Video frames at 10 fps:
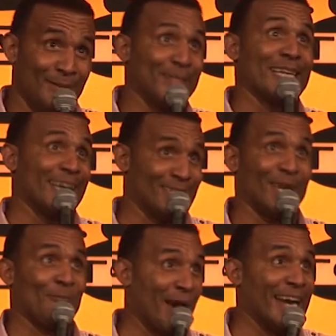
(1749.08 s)
Let me tell you
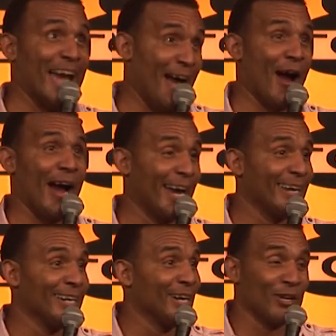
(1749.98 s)
something right now, all
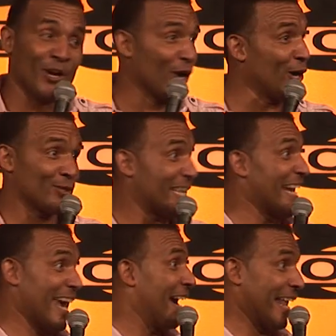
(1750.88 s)
right? Girls
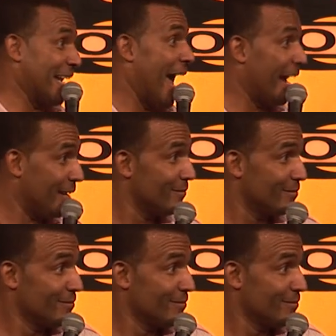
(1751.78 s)
take care of their daddy.